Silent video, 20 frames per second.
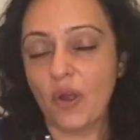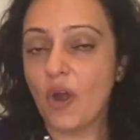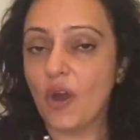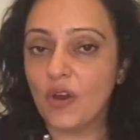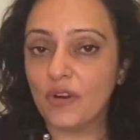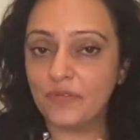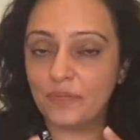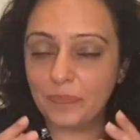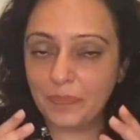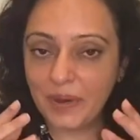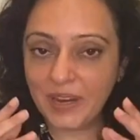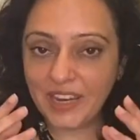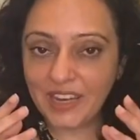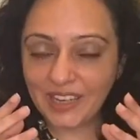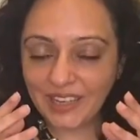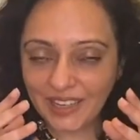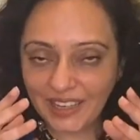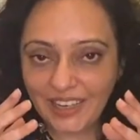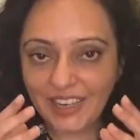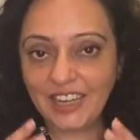of
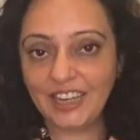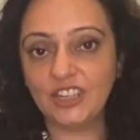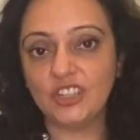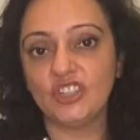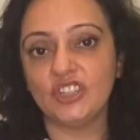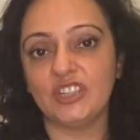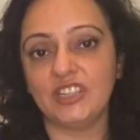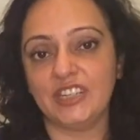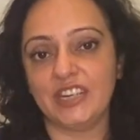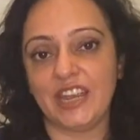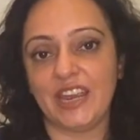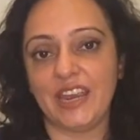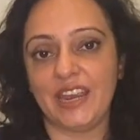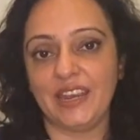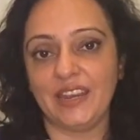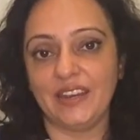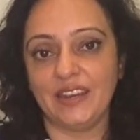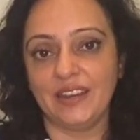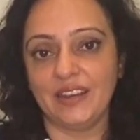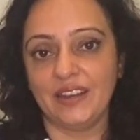being each
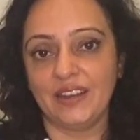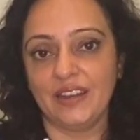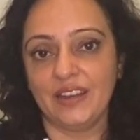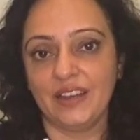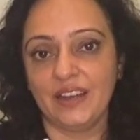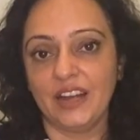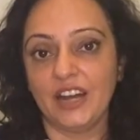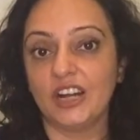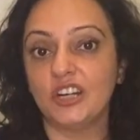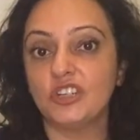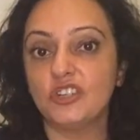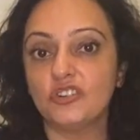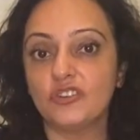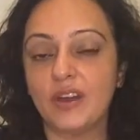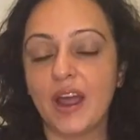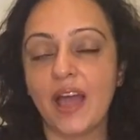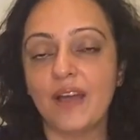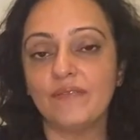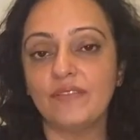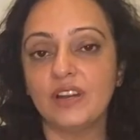day a
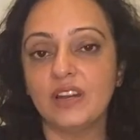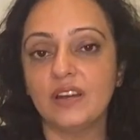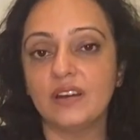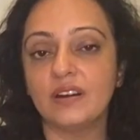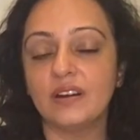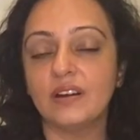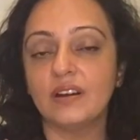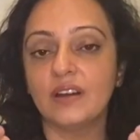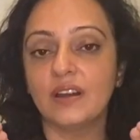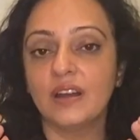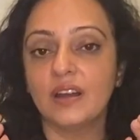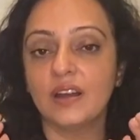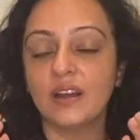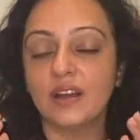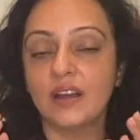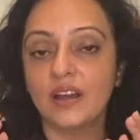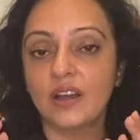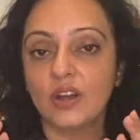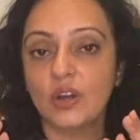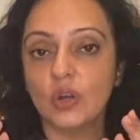traveler
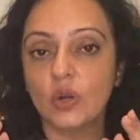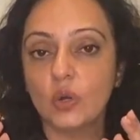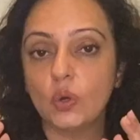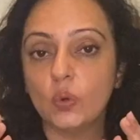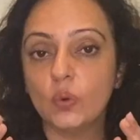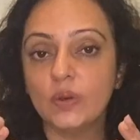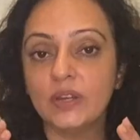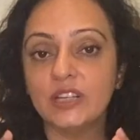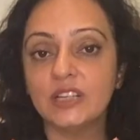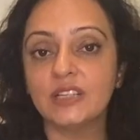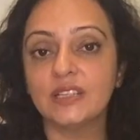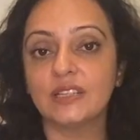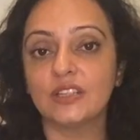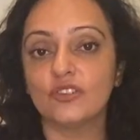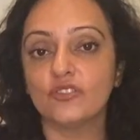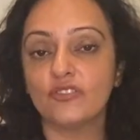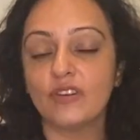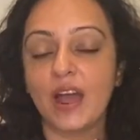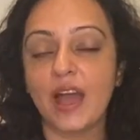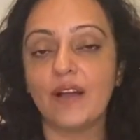who is
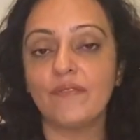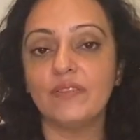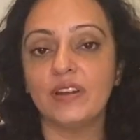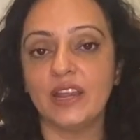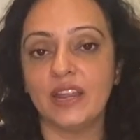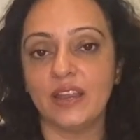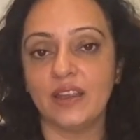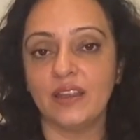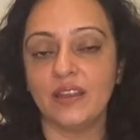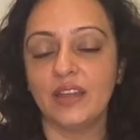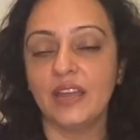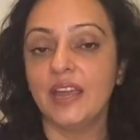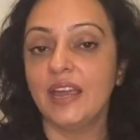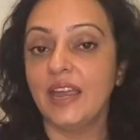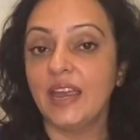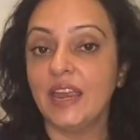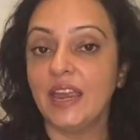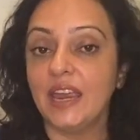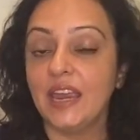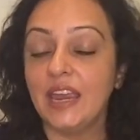traveling
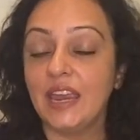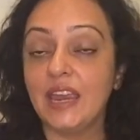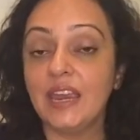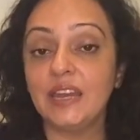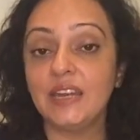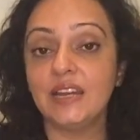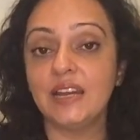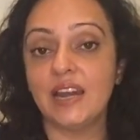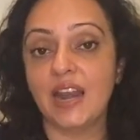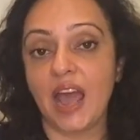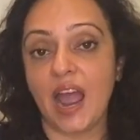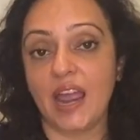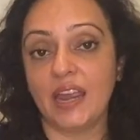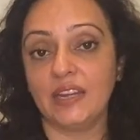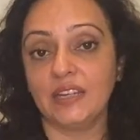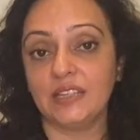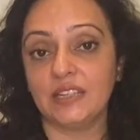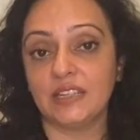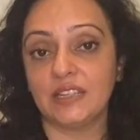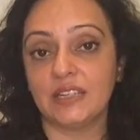in
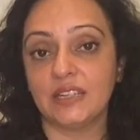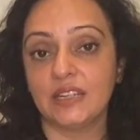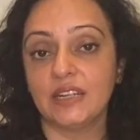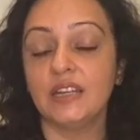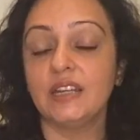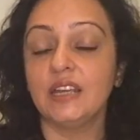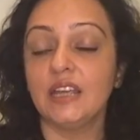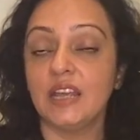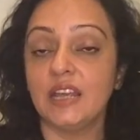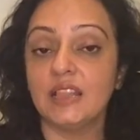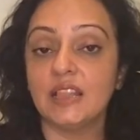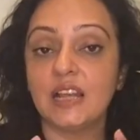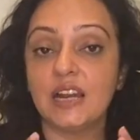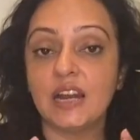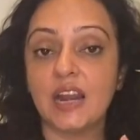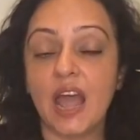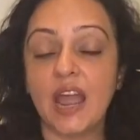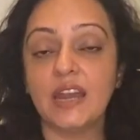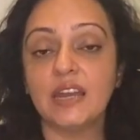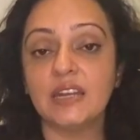light, in the
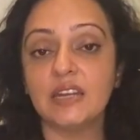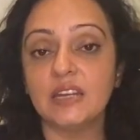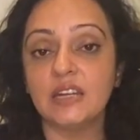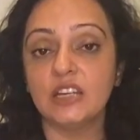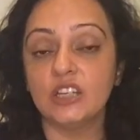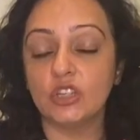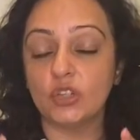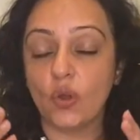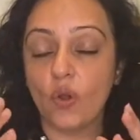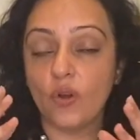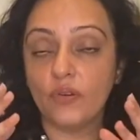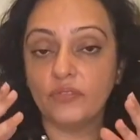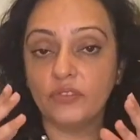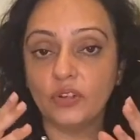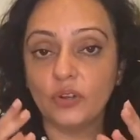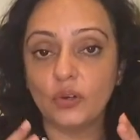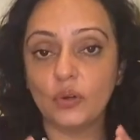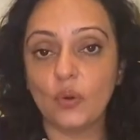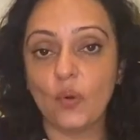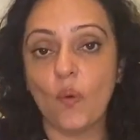lightness of
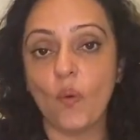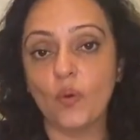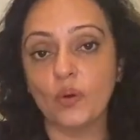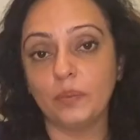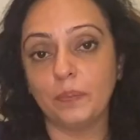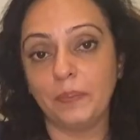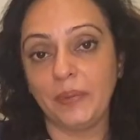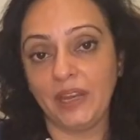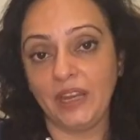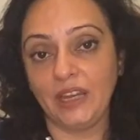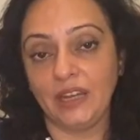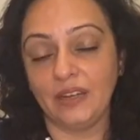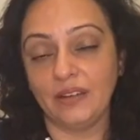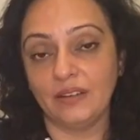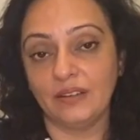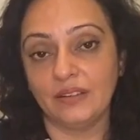your own being.